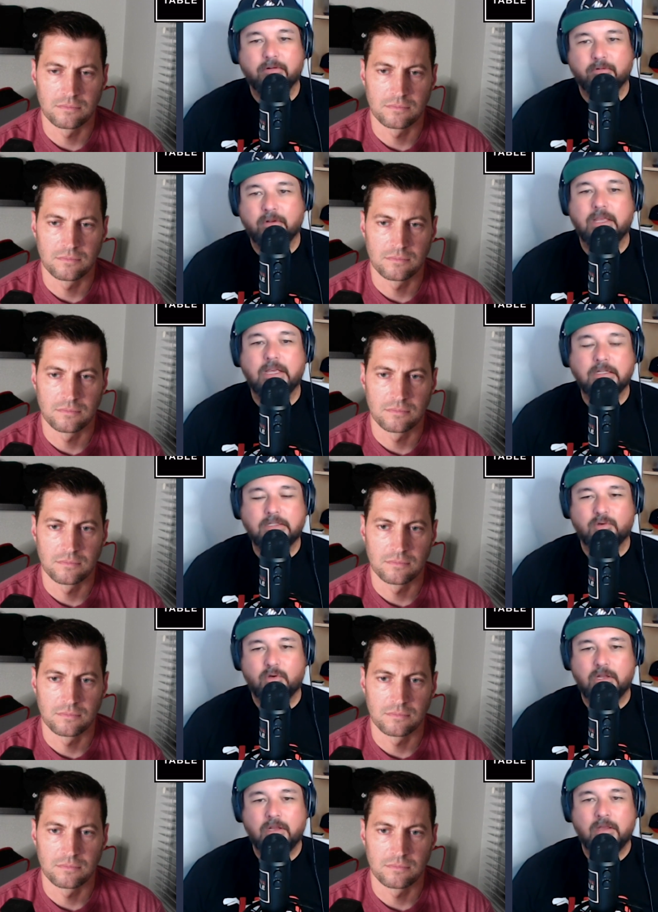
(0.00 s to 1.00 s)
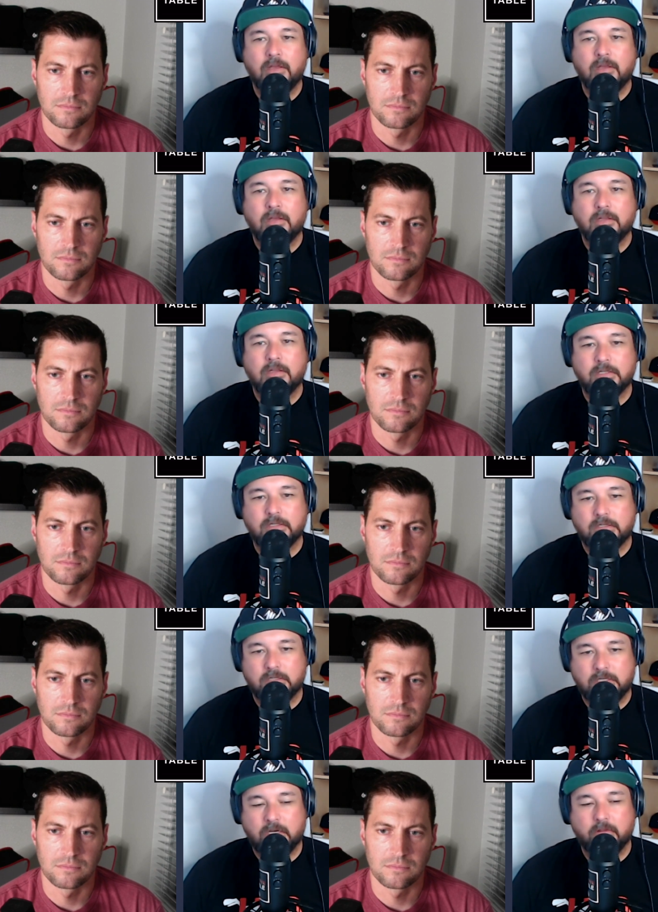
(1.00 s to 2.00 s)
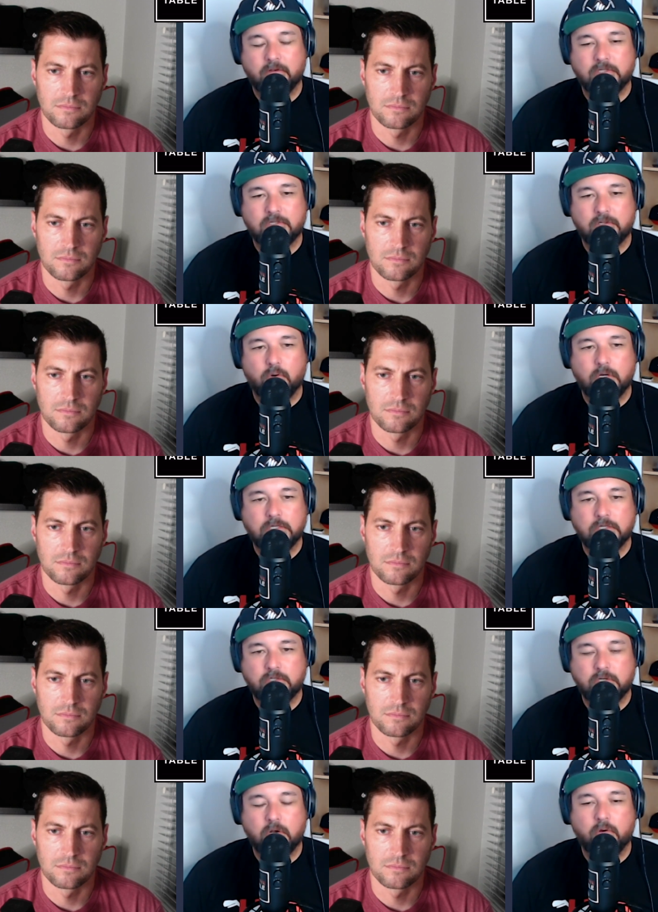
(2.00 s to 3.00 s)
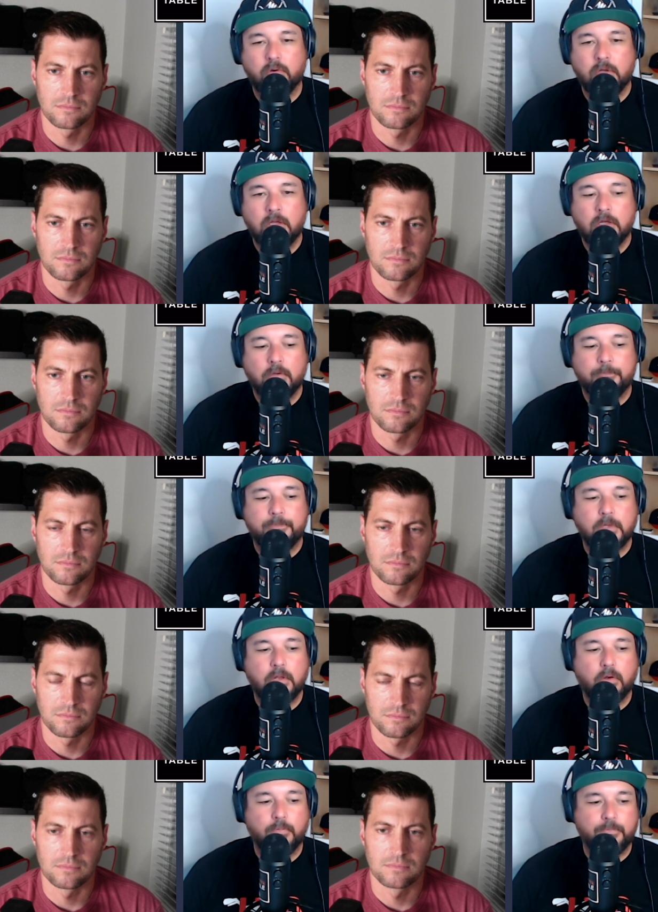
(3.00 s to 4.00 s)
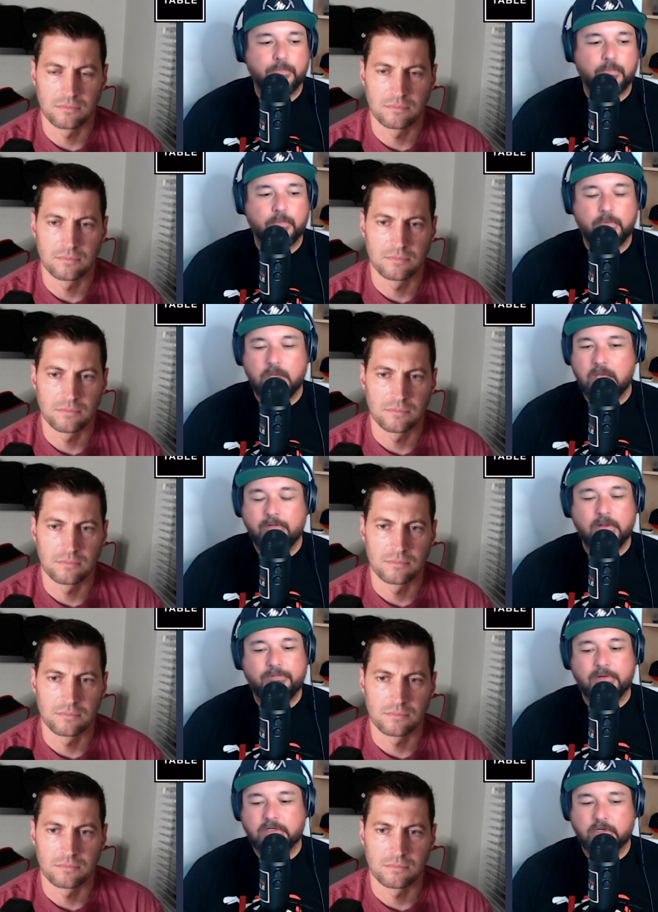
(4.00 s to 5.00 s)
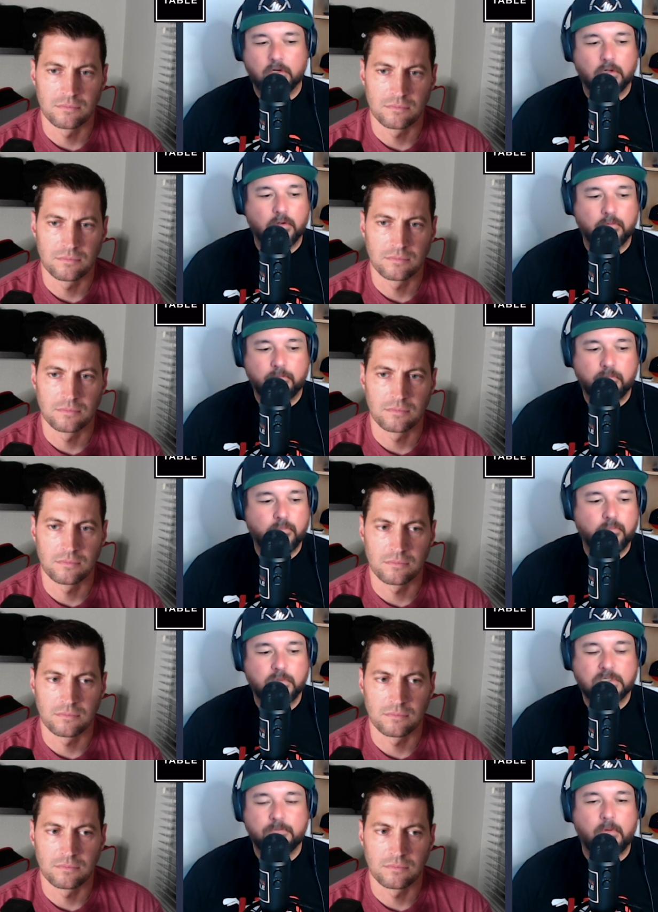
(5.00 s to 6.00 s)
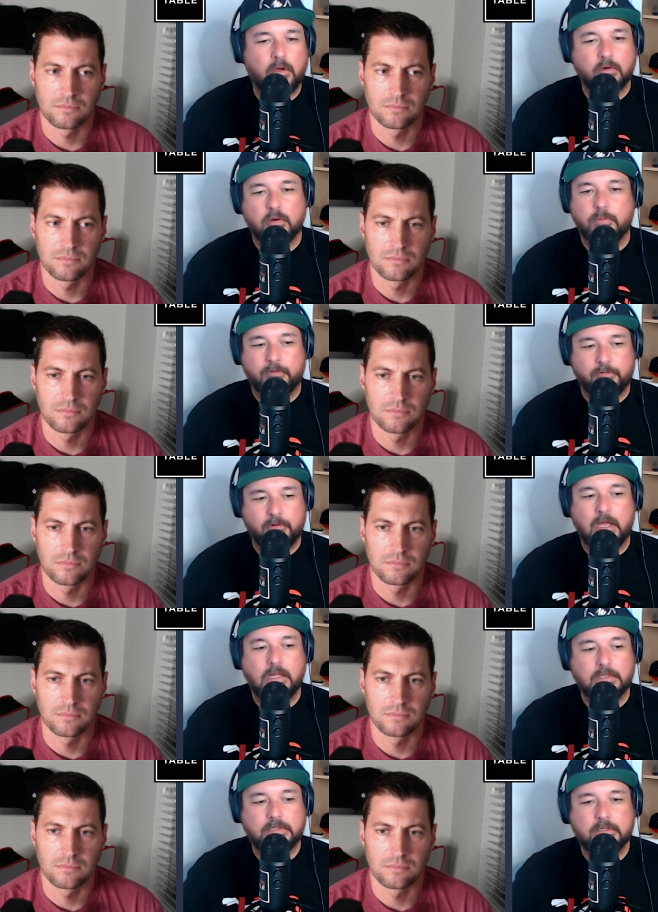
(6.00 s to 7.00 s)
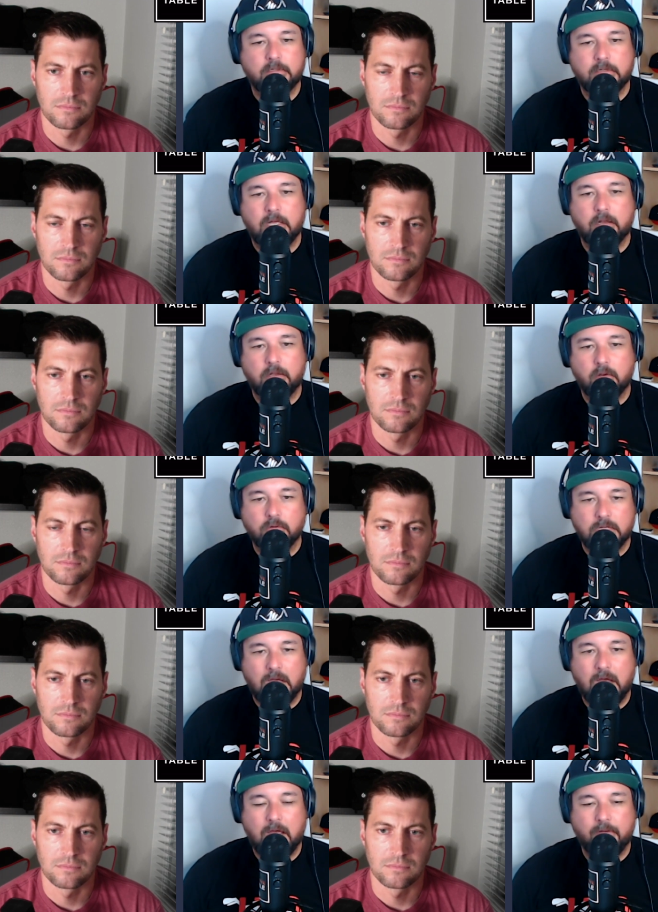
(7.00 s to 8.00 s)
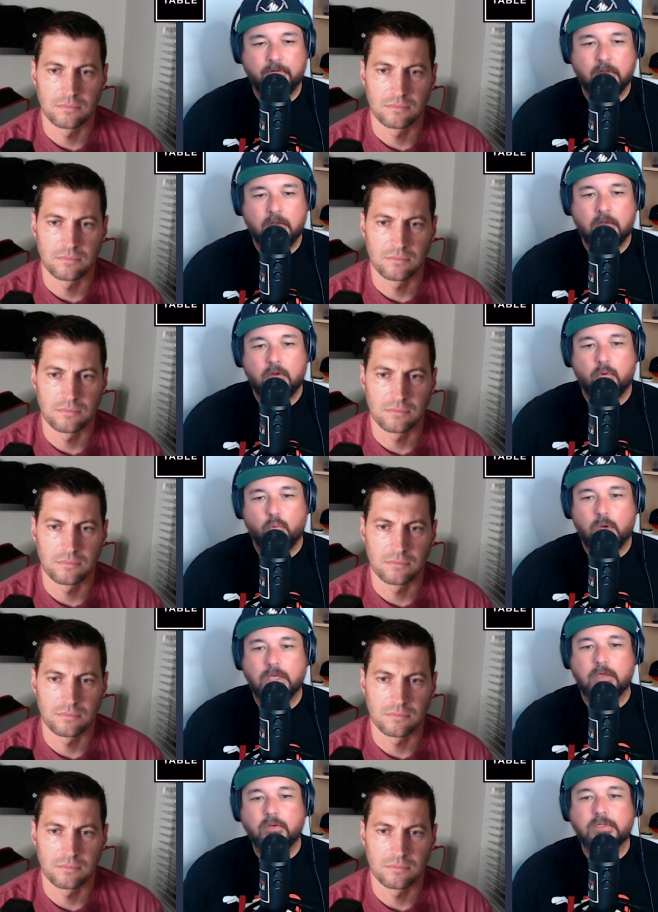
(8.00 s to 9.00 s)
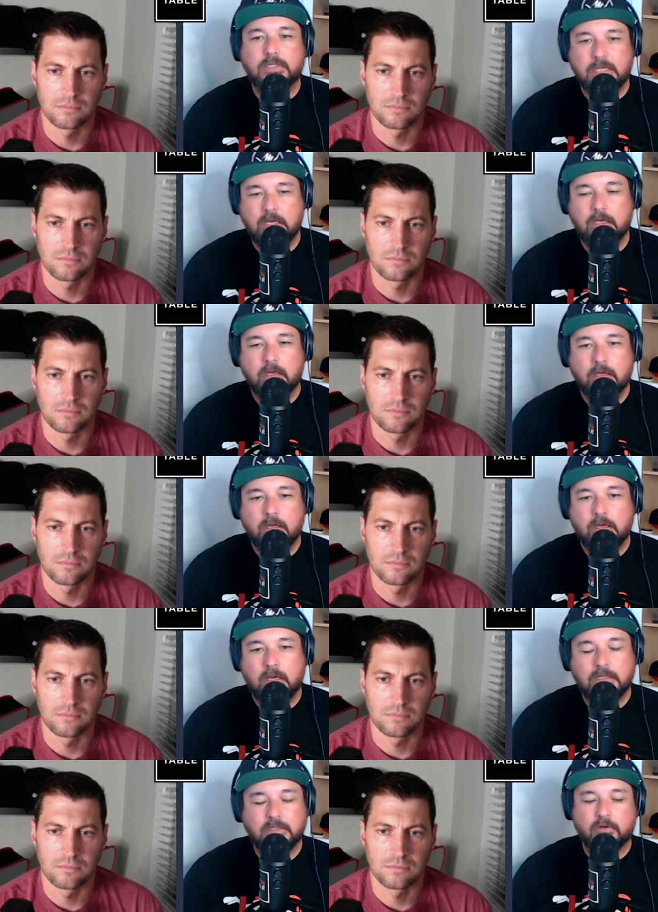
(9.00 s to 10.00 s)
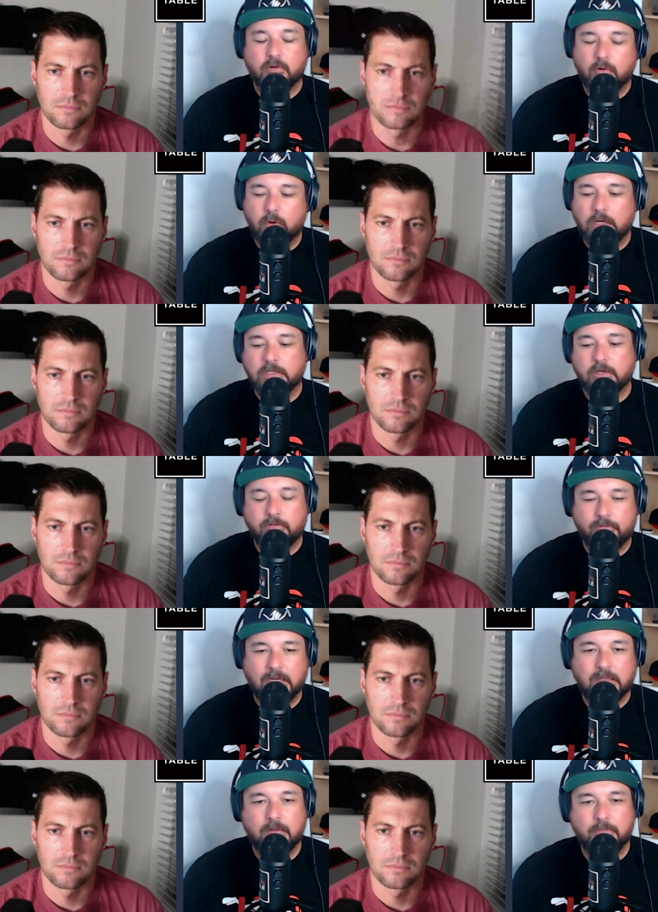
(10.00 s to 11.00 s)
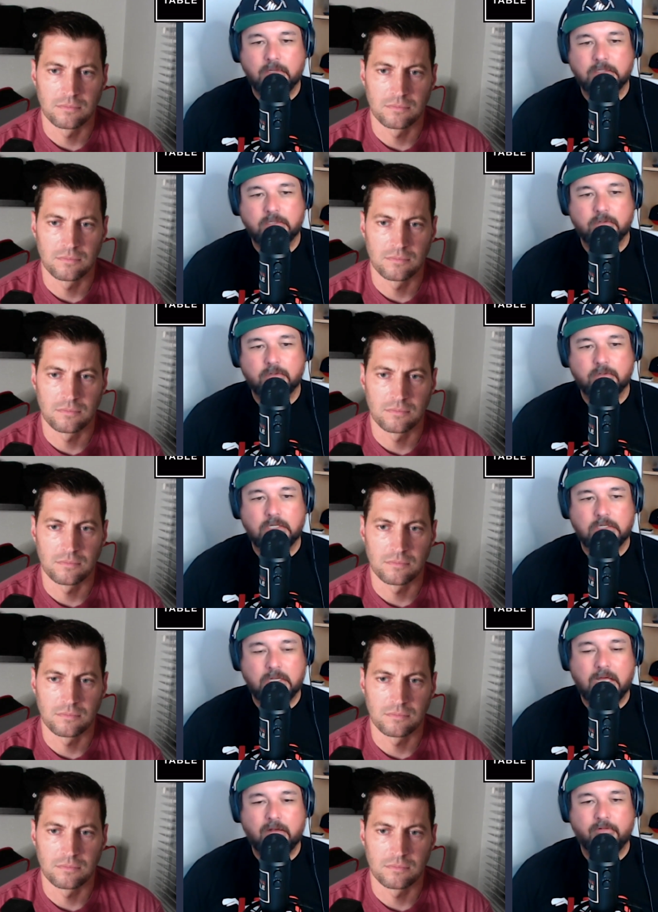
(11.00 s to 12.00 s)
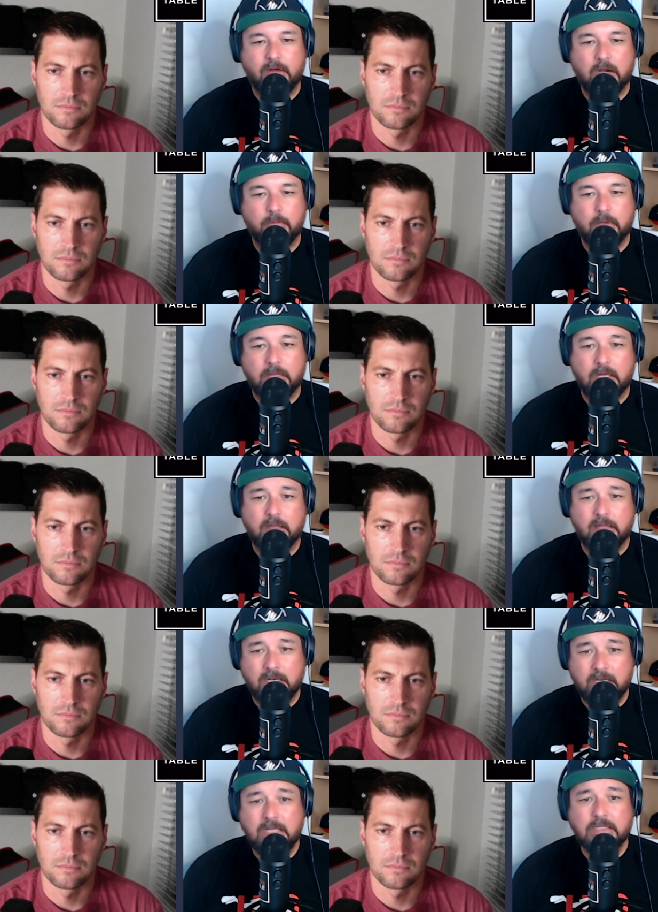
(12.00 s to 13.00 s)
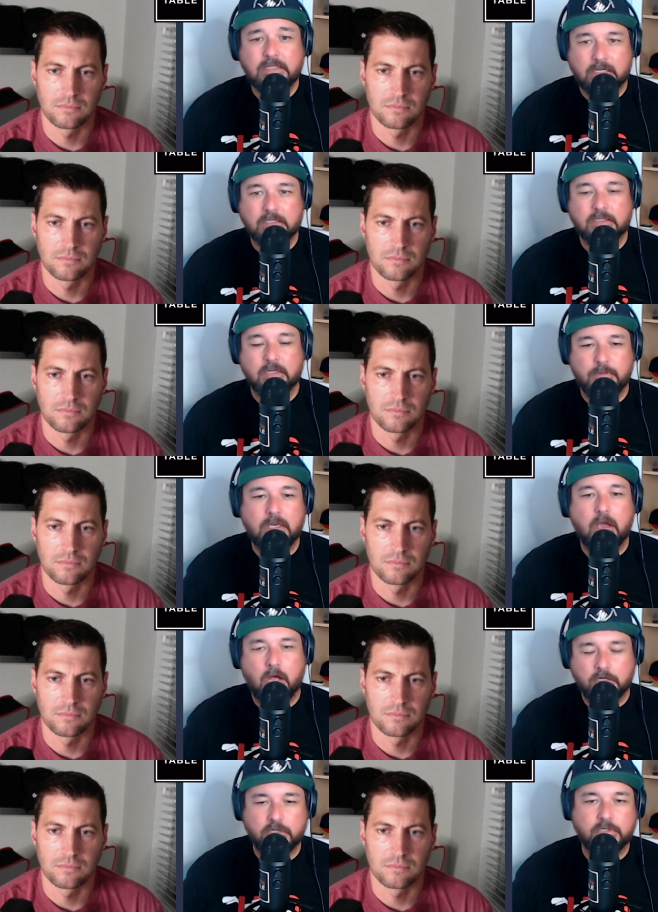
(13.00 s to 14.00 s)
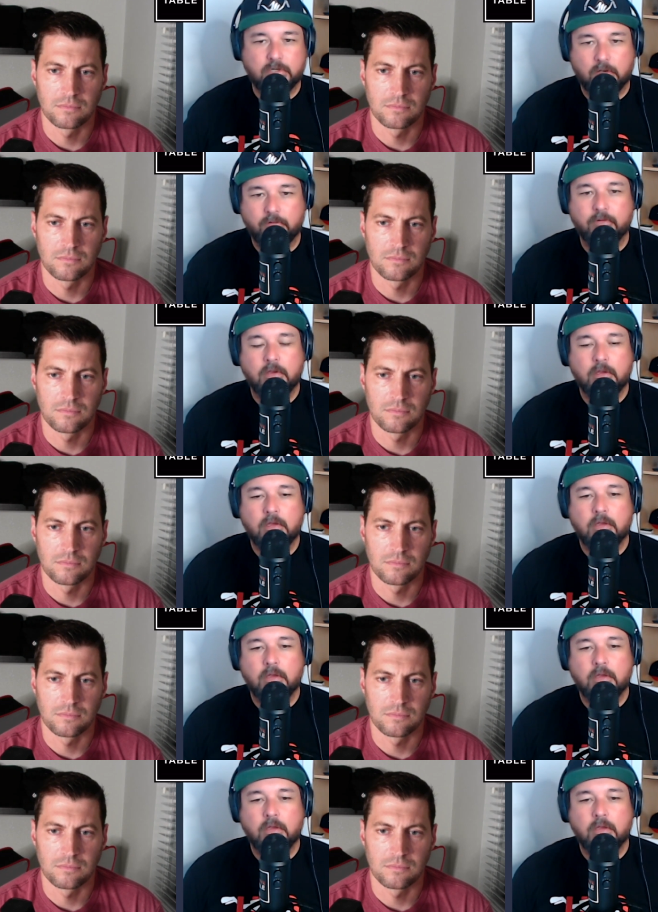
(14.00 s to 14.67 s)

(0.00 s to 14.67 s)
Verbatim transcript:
Speaker 1: get really into it to to tell those stories and show you know even if it's your small group of friends that don't dive what you see it's a cool way to invite them into into that environment that that needs us to be conscious of